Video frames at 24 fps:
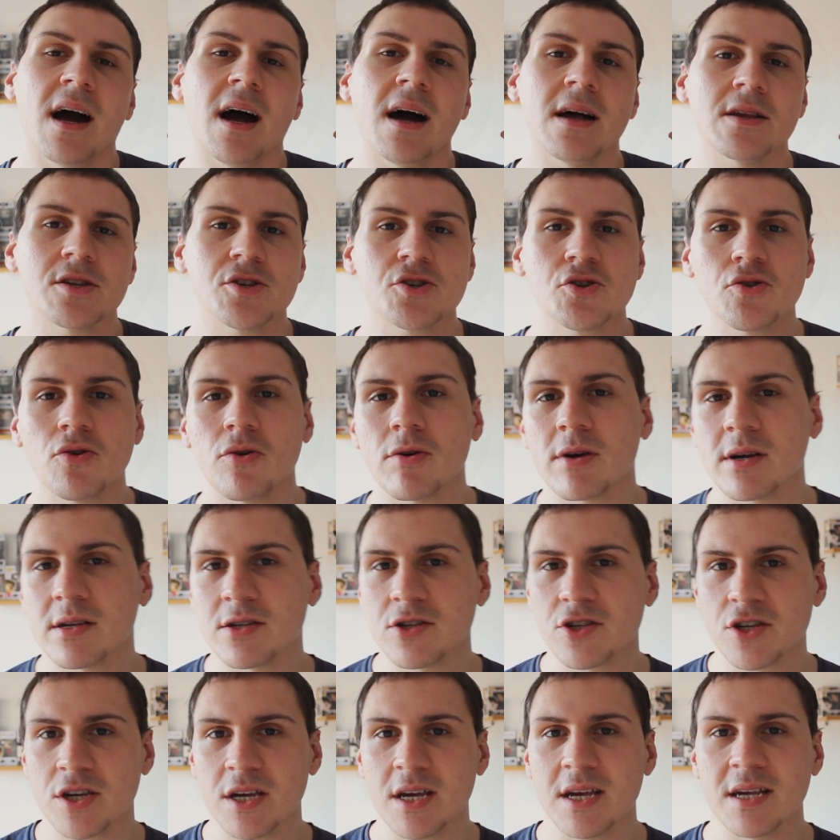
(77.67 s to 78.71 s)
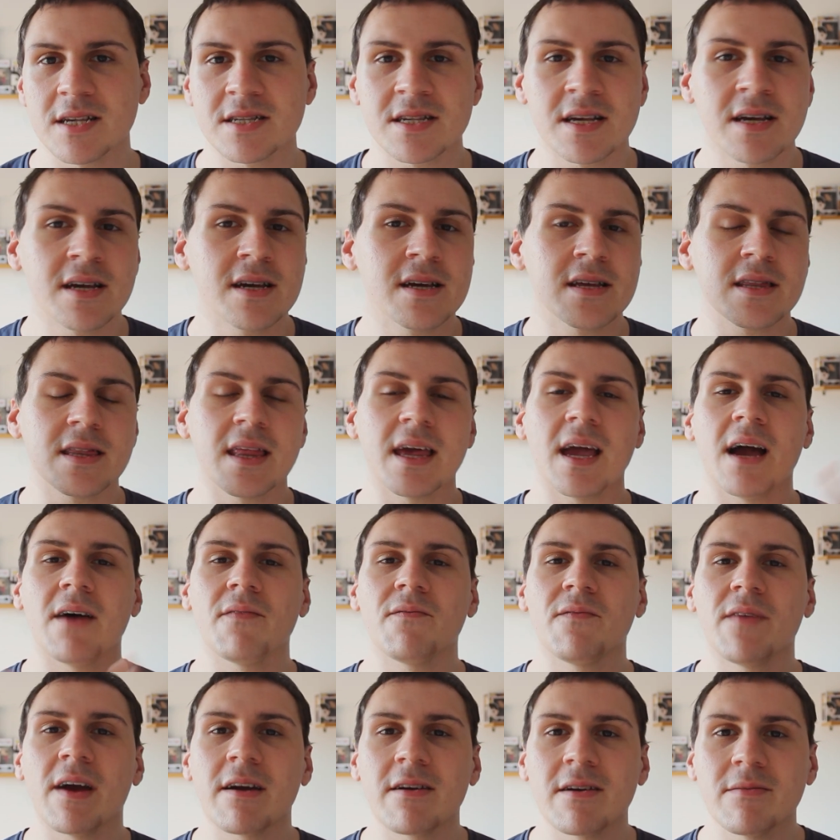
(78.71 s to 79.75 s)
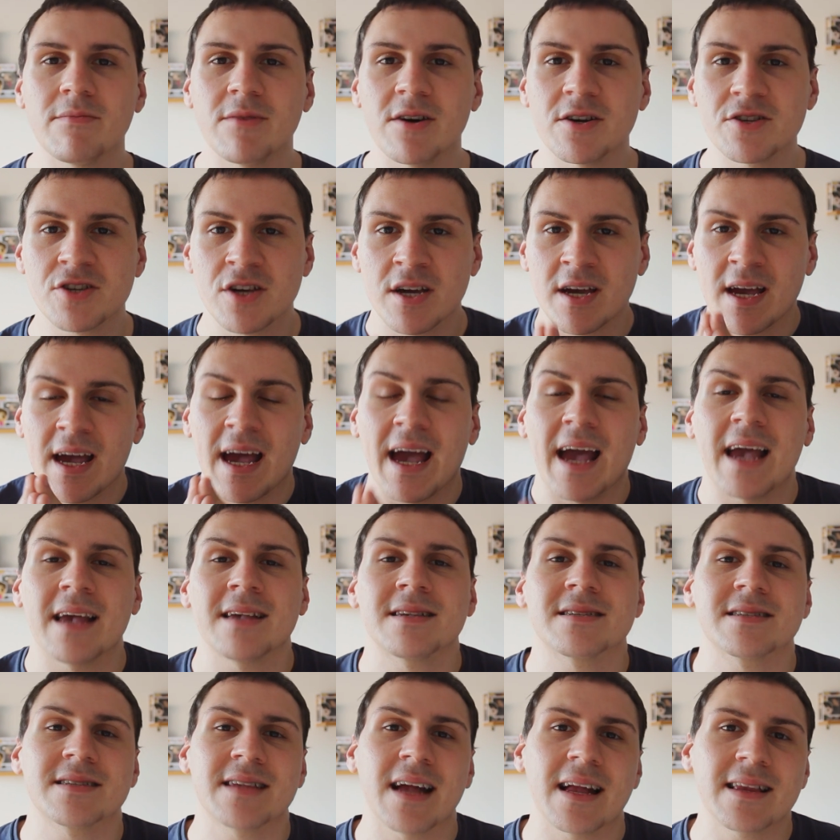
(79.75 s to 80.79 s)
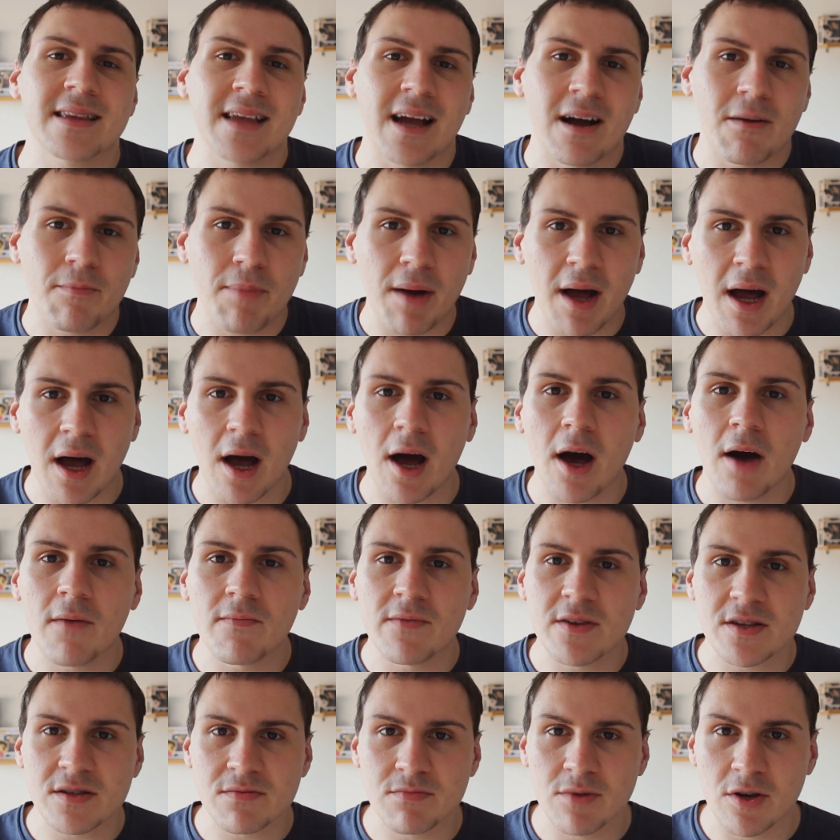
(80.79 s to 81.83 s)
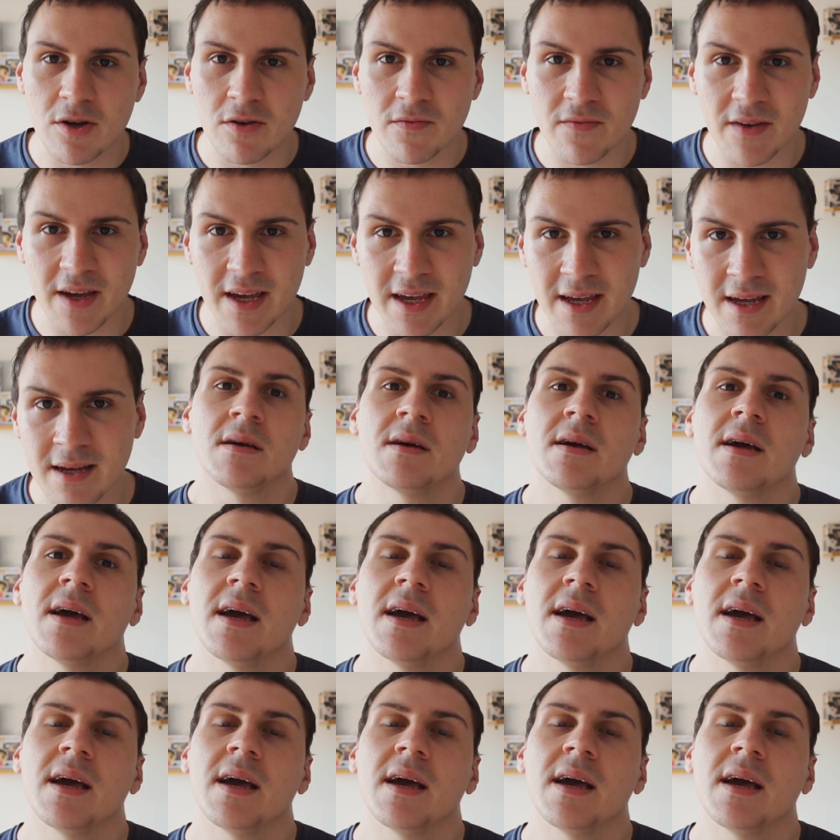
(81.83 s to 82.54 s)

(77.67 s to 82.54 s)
are chalk and cheese. They are very much a standout part of this movie.